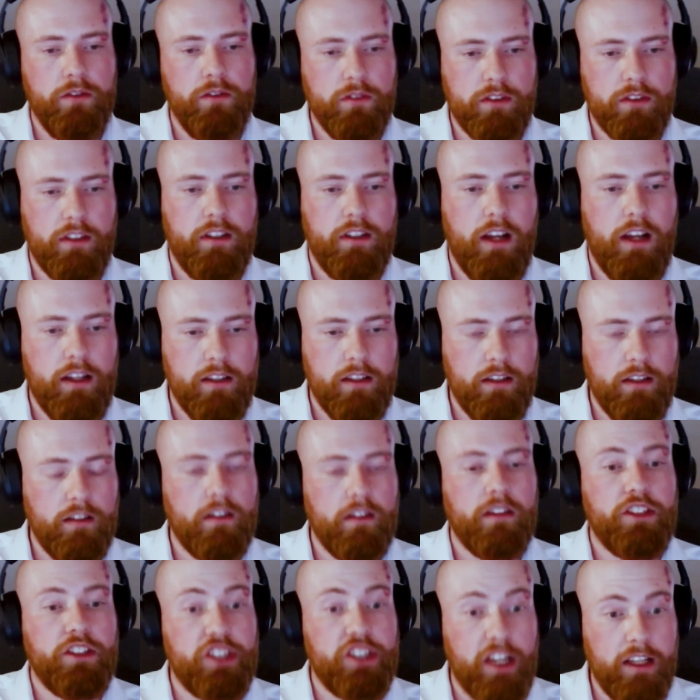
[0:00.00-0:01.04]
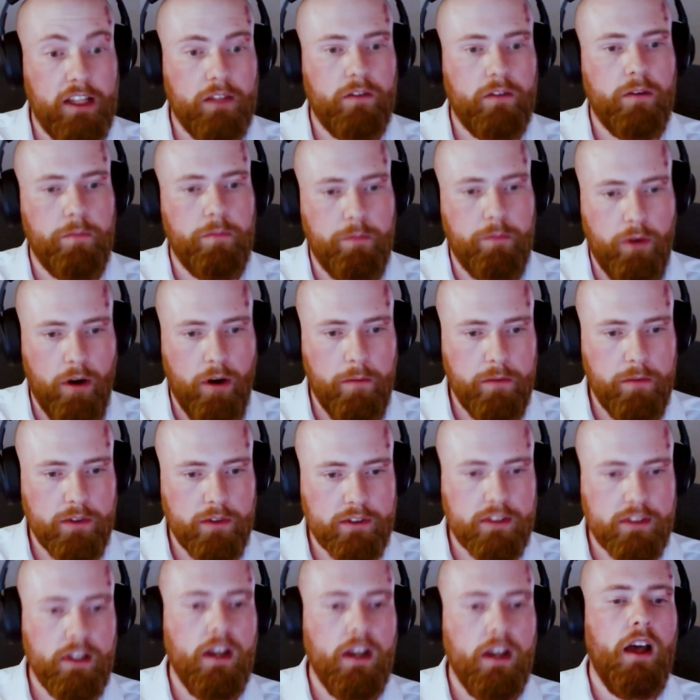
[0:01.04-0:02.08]
use another general
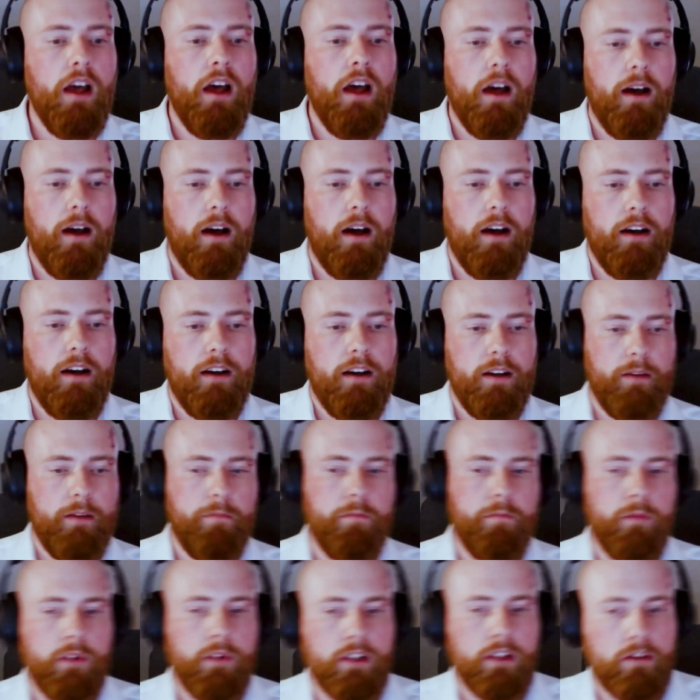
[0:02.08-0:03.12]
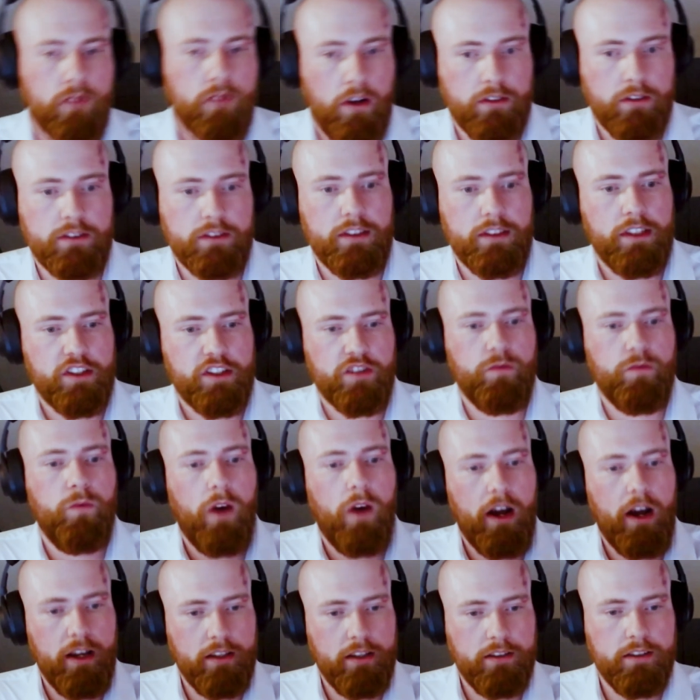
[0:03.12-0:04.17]
purpose ground station
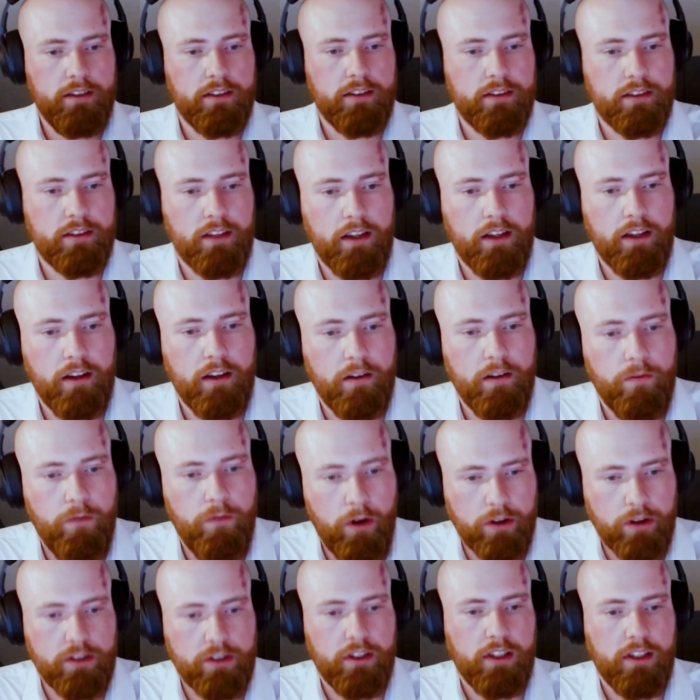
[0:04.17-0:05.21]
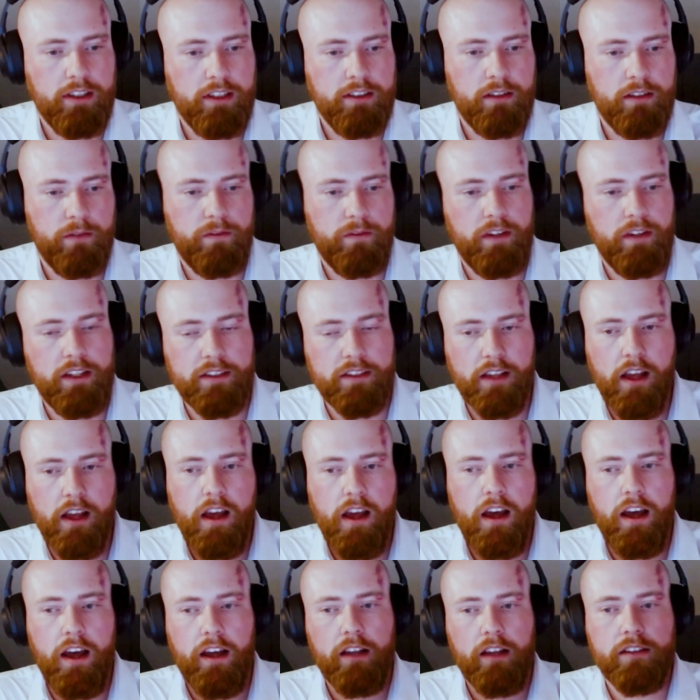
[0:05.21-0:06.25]
via this virtual interface.
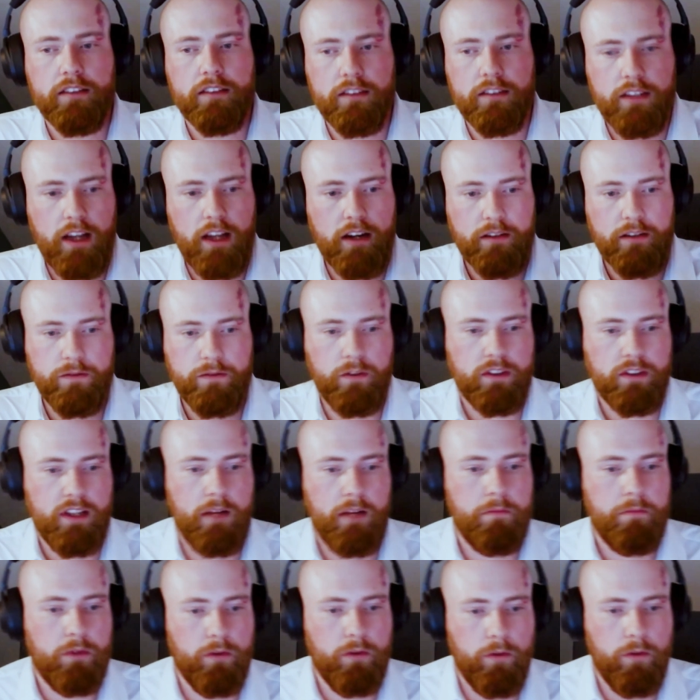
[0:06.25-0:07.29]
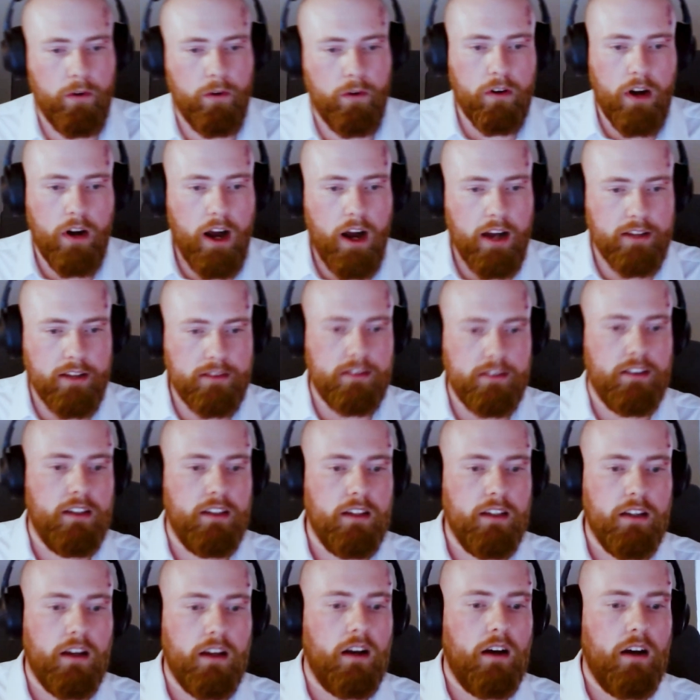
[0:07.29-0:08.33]
And there's, for example, where I
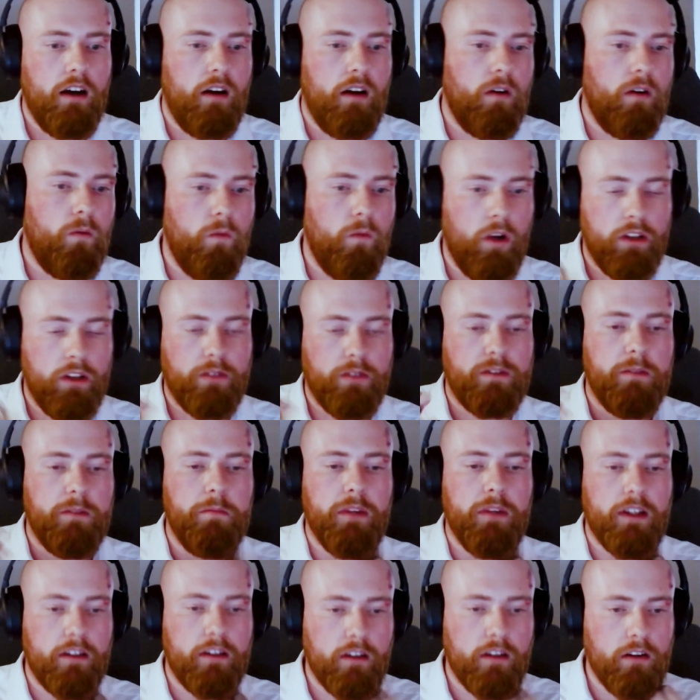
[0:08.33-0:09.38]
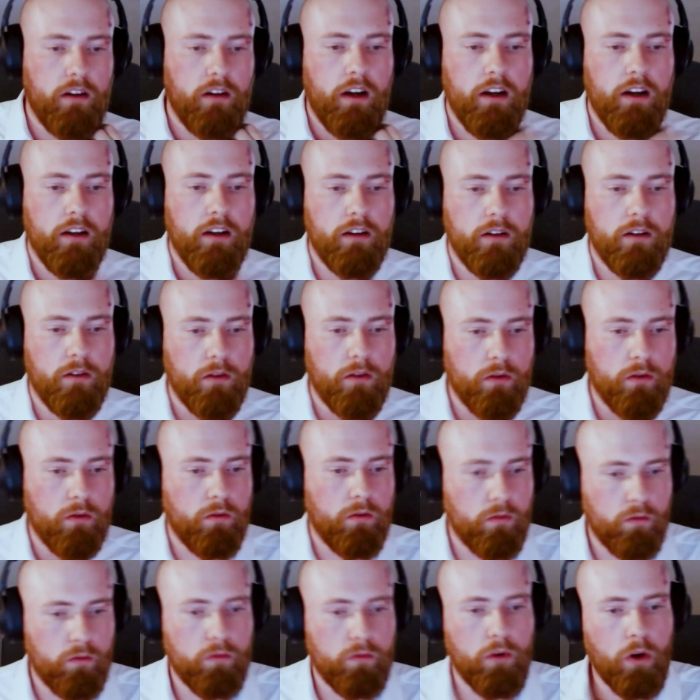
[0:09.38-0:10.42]
see one of the big
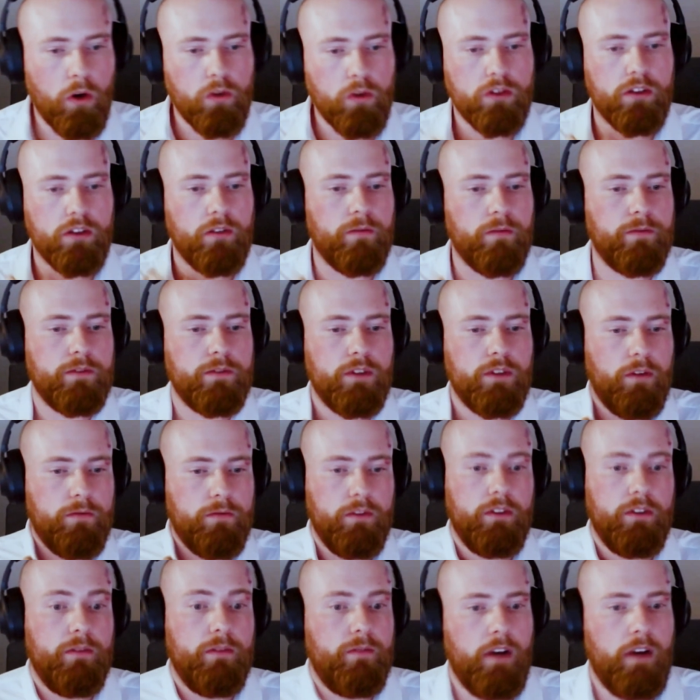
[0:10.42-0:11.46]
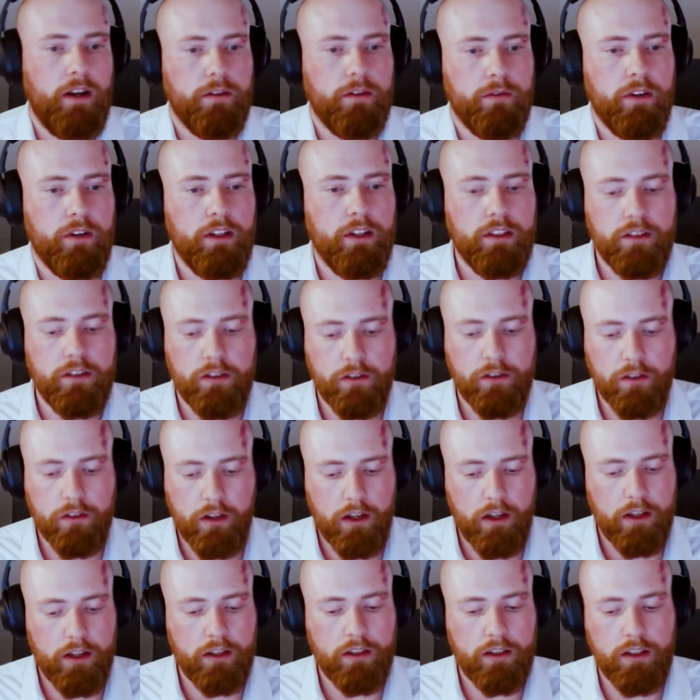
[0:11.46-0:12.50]
roles of software-defined radio
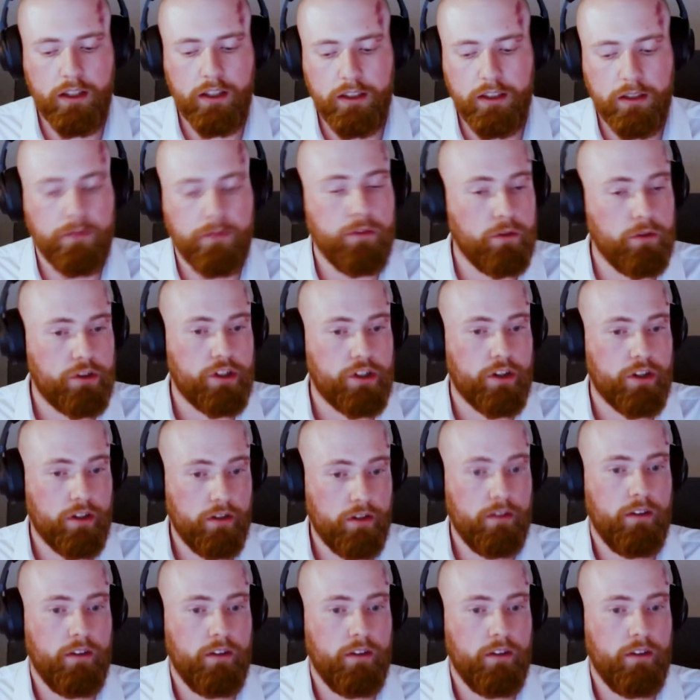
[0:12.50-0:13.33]
in the future.